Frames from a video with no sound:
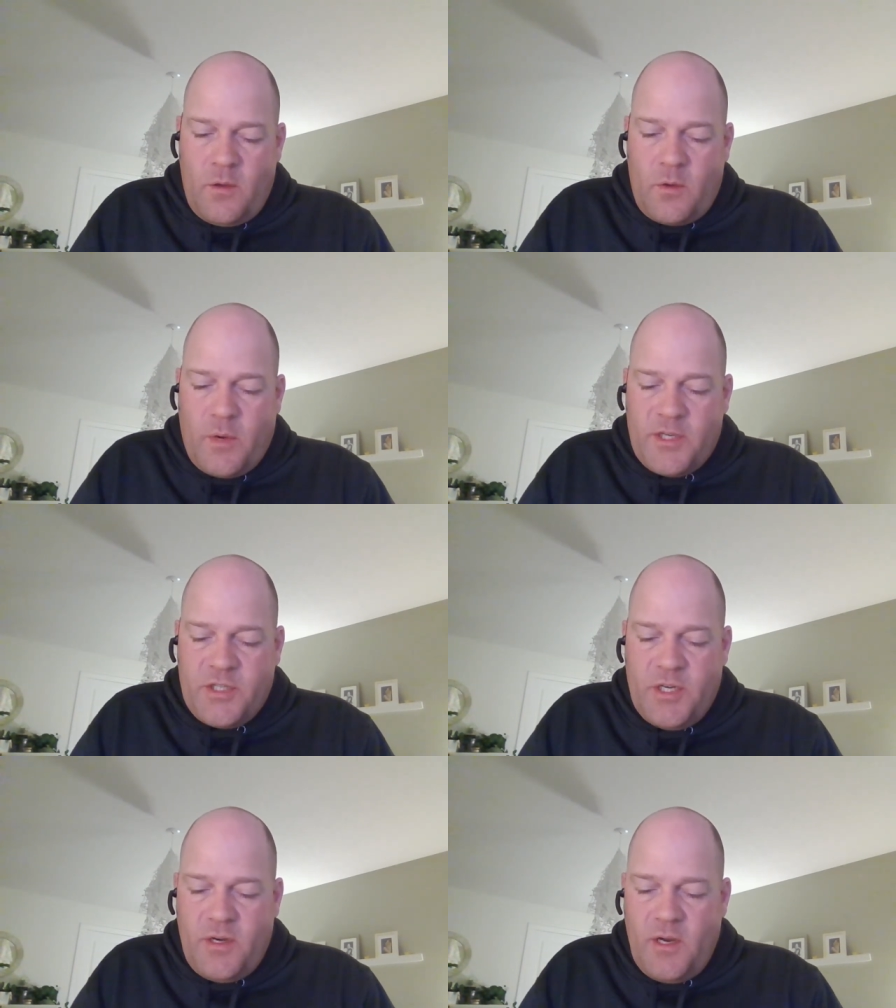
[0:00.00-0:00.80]

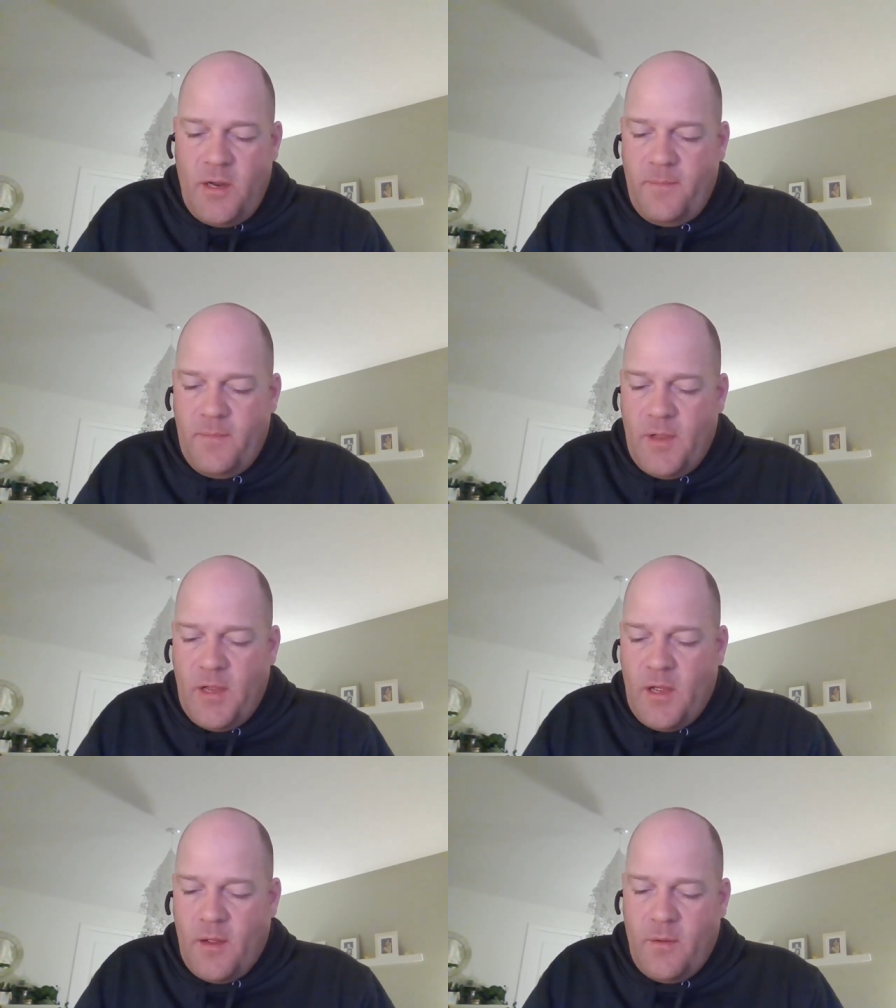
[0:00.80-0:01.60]
question
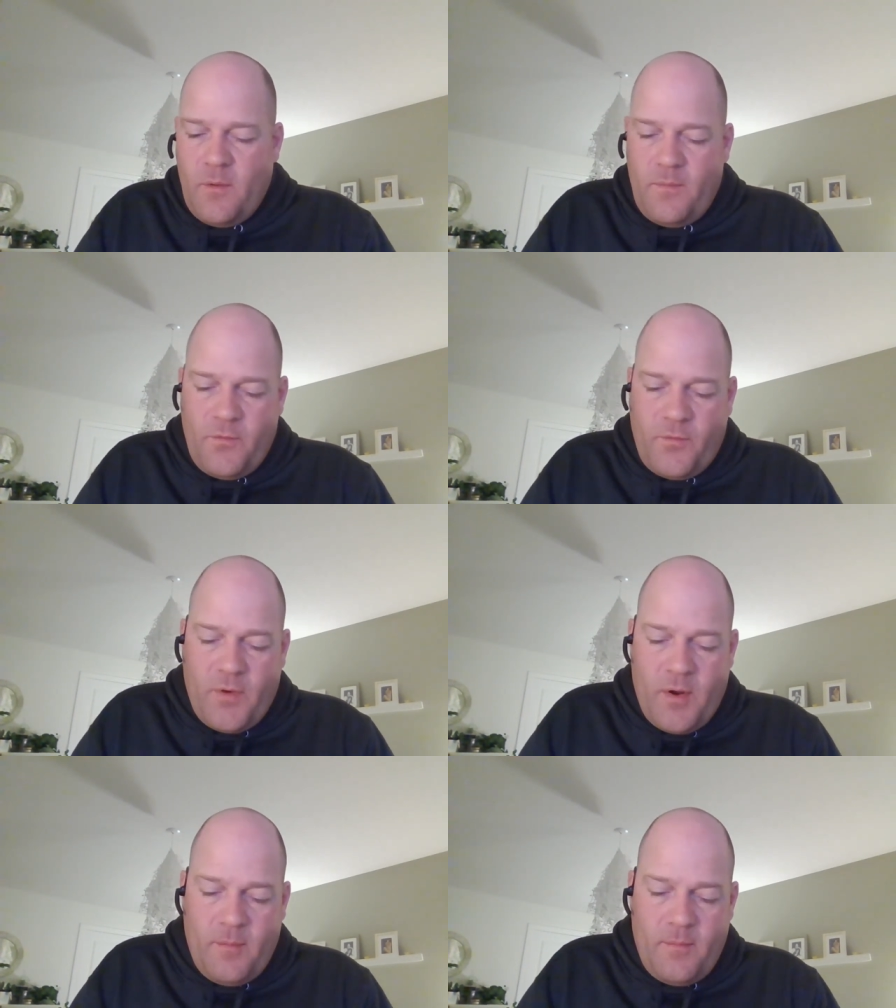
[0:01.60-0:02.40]

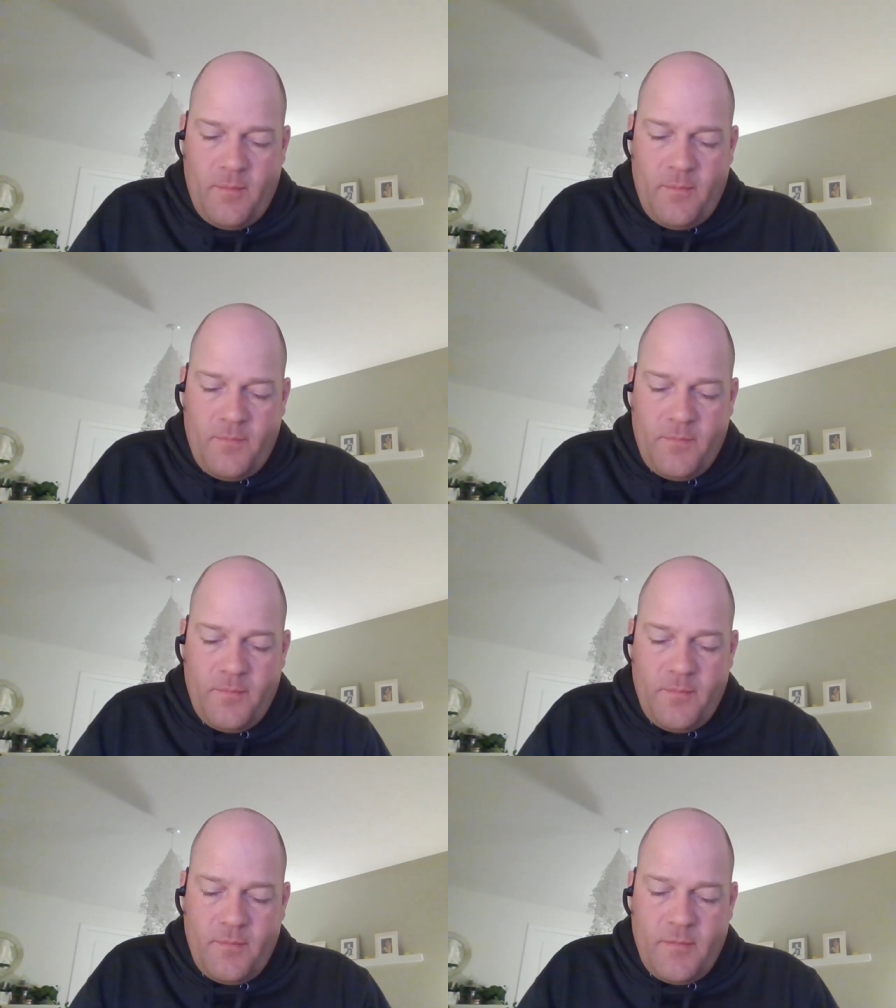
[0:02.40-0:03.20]
from
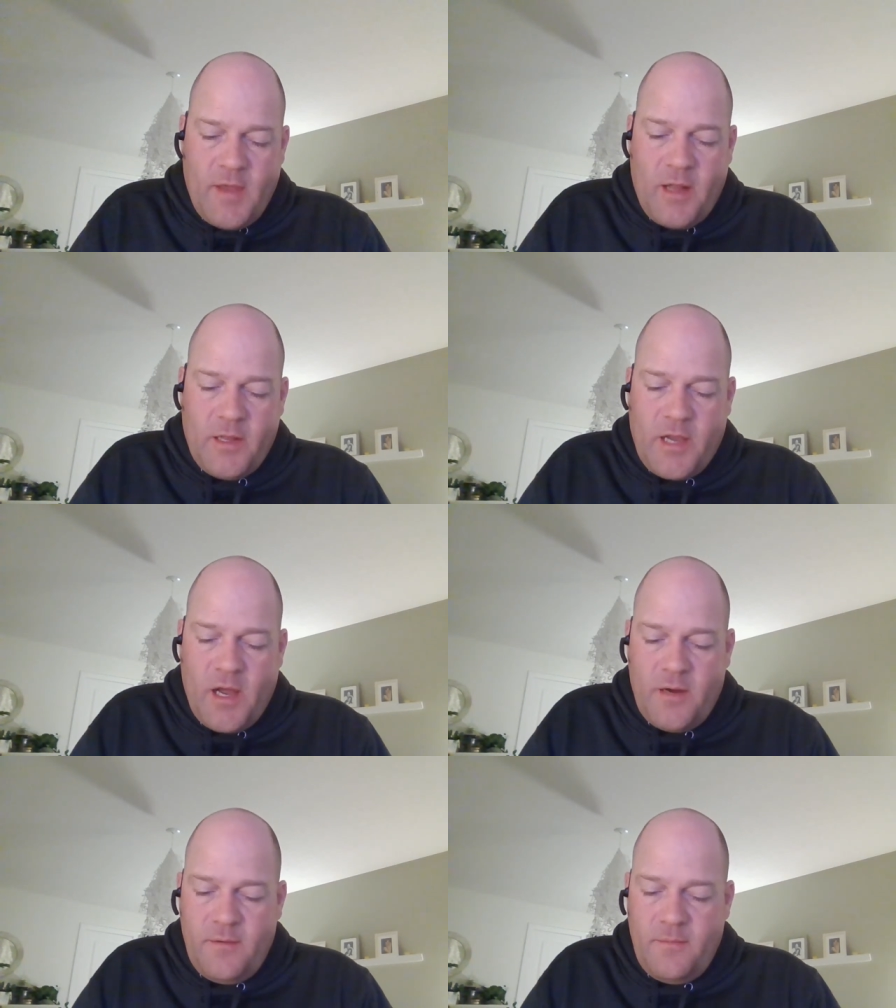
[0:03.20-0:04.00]

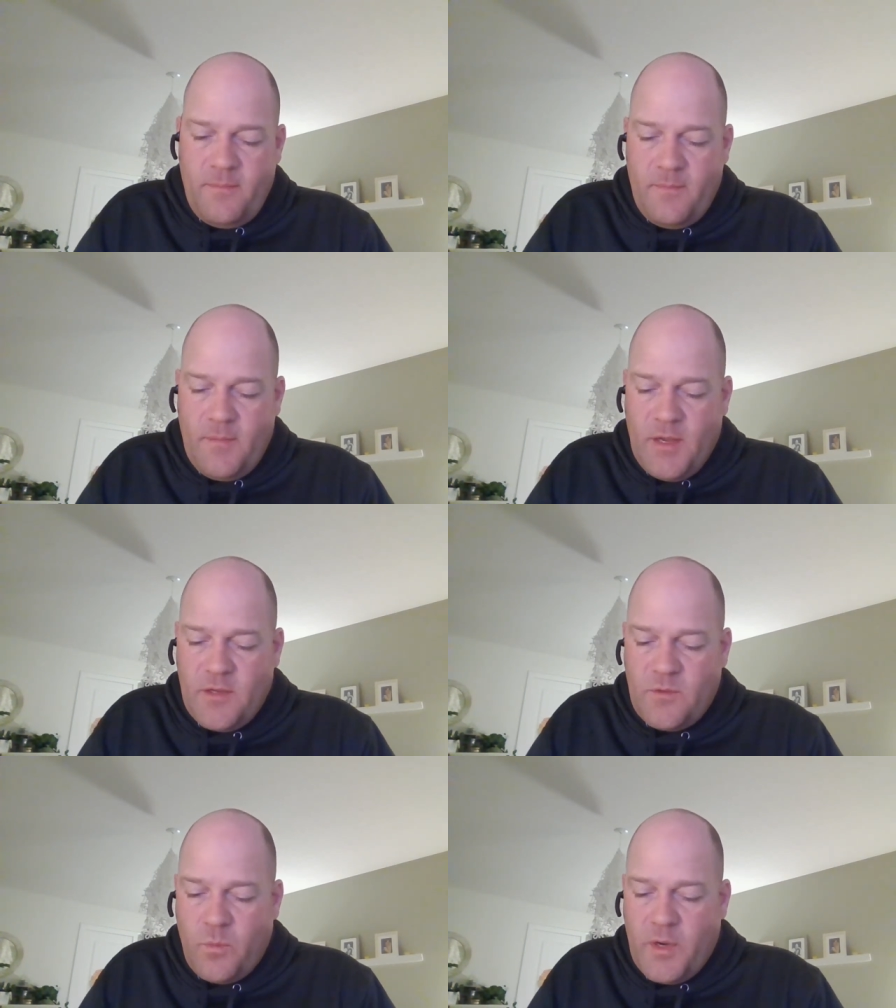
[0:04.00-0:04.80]
Alakan
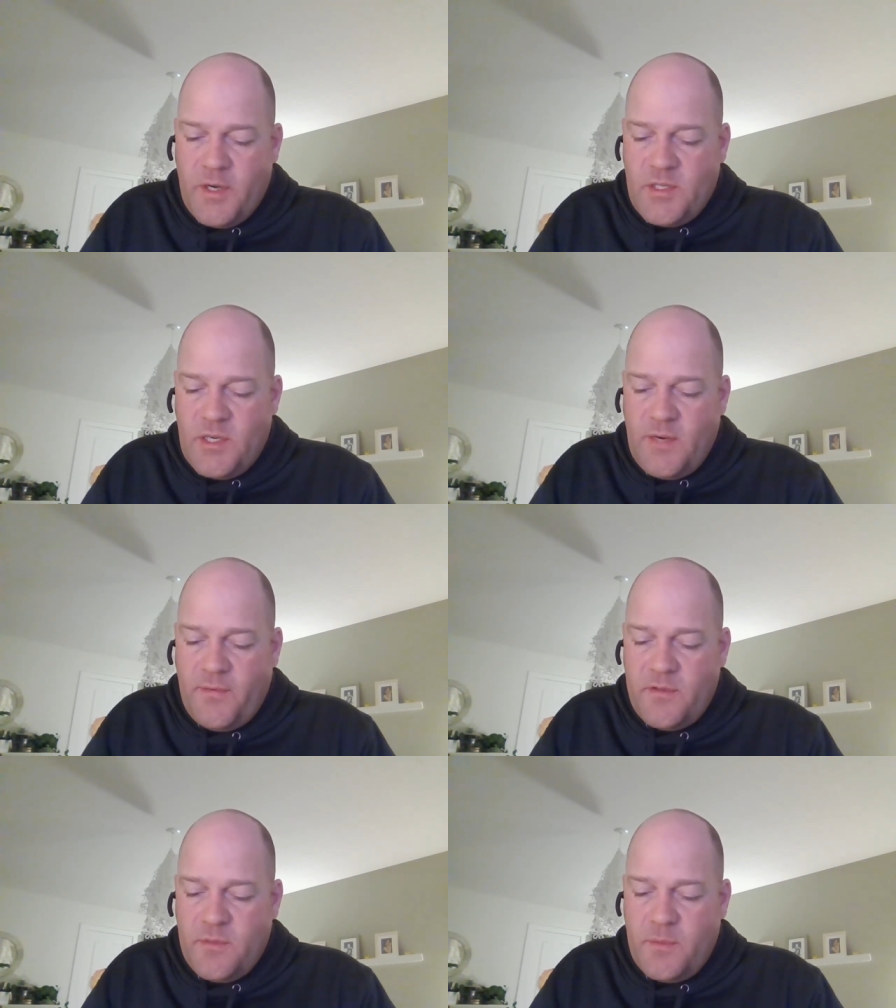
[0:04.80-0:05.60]
is, what is the
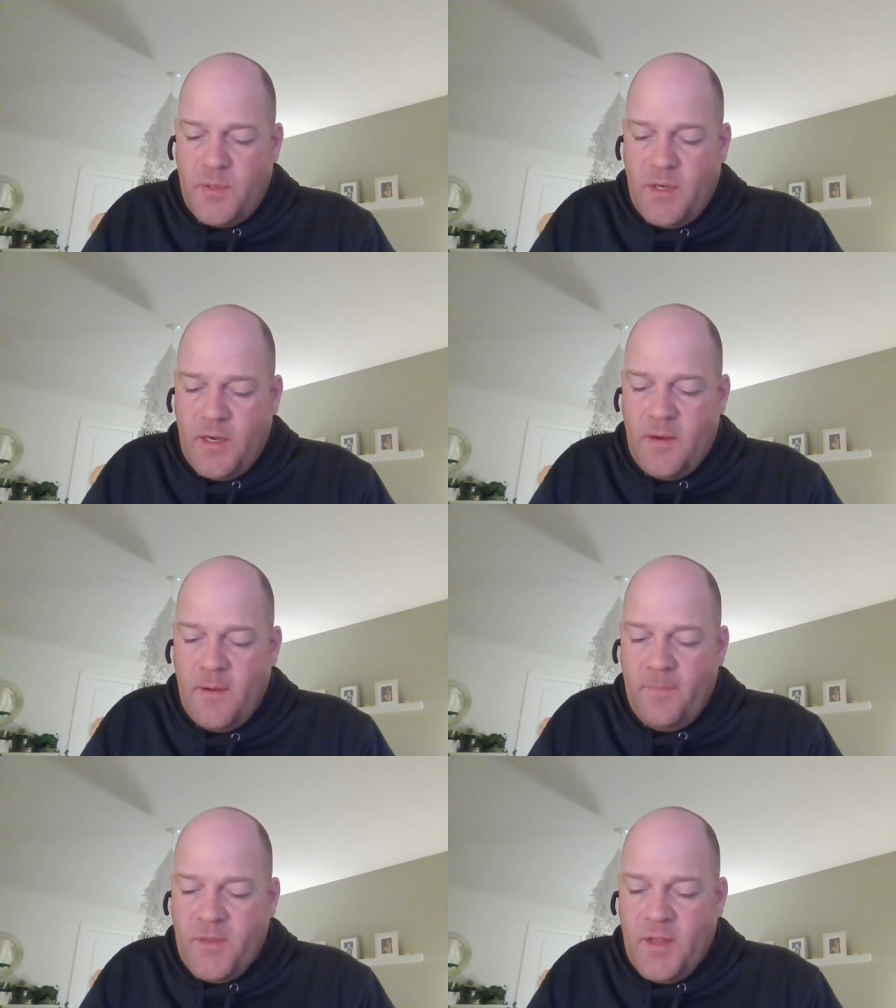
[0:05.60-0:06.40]
difference between
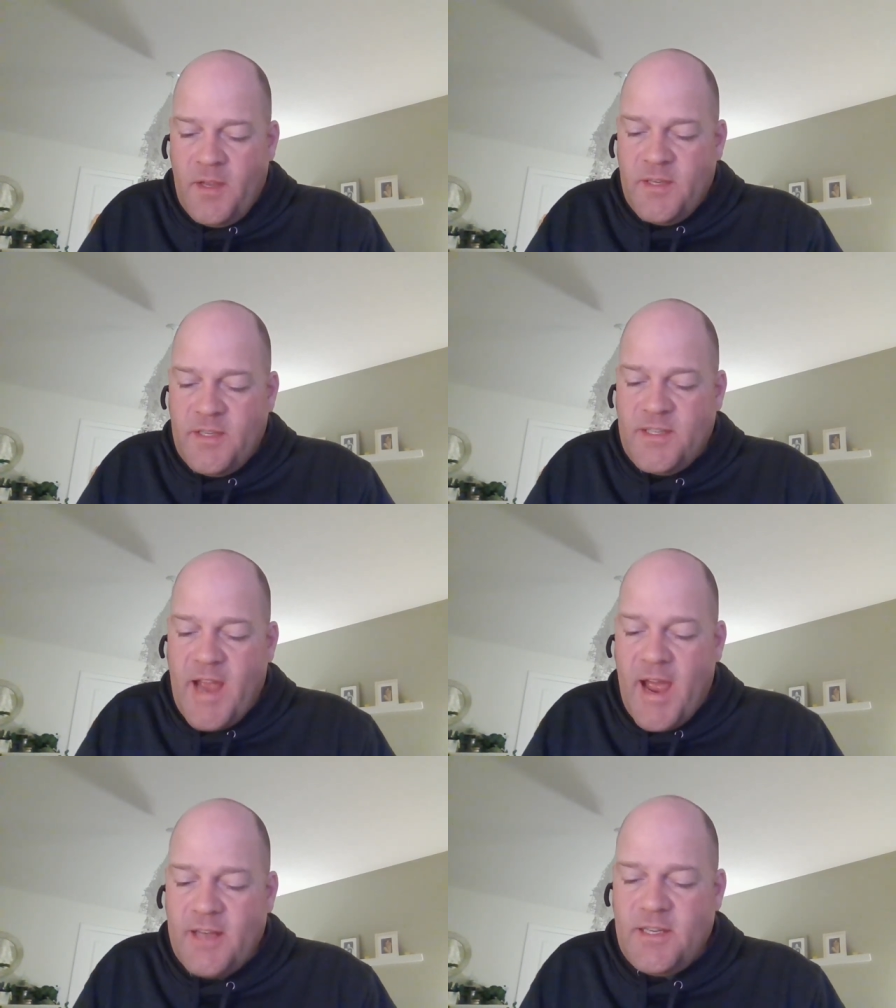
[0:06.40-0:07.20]

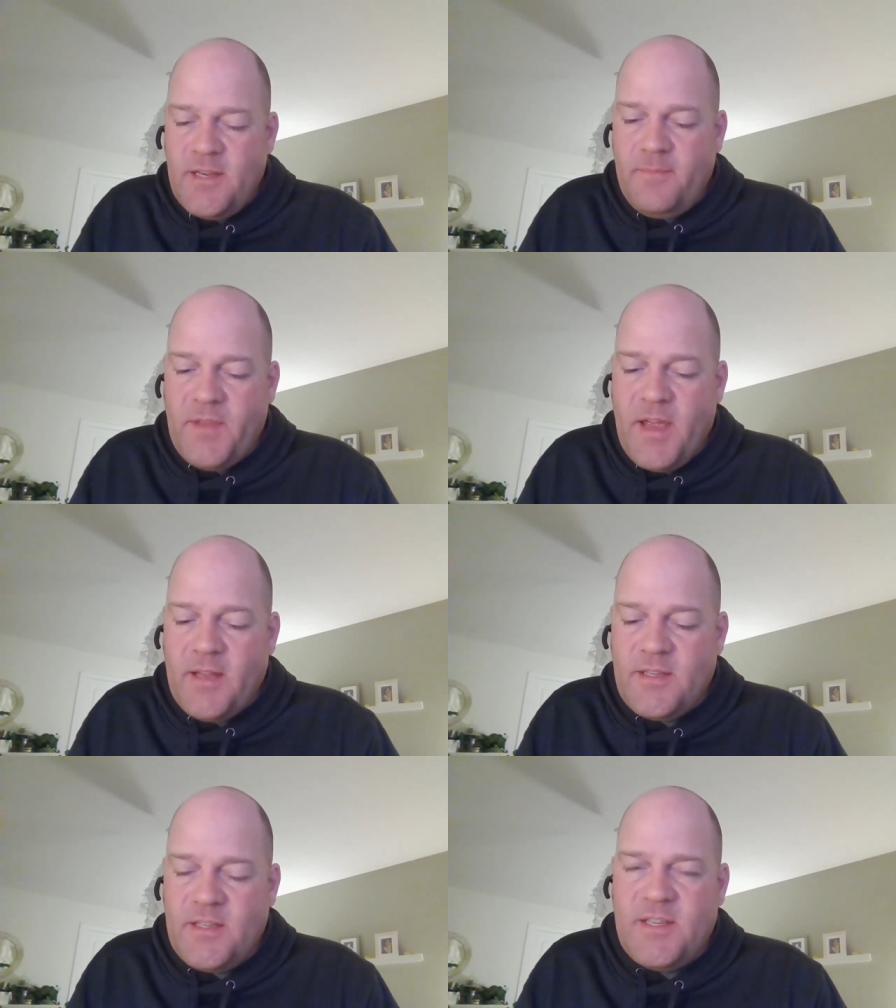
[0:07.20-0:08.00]
SAT
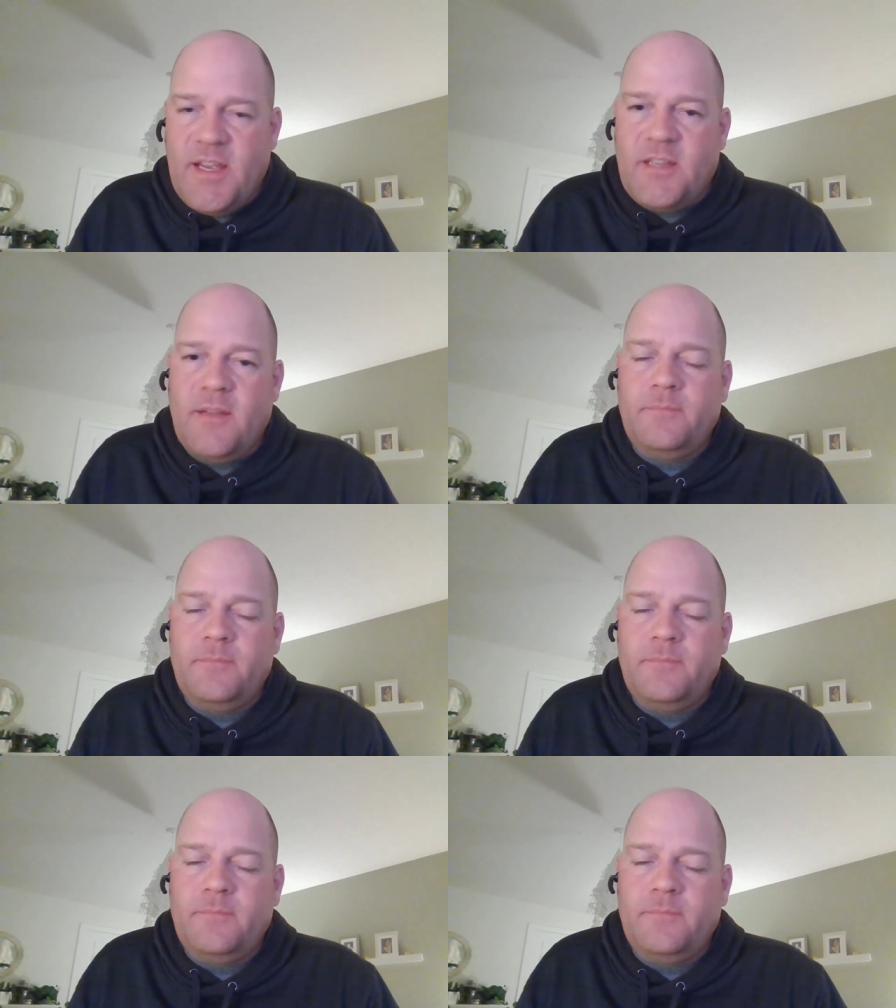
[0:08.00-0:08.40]
and SIT?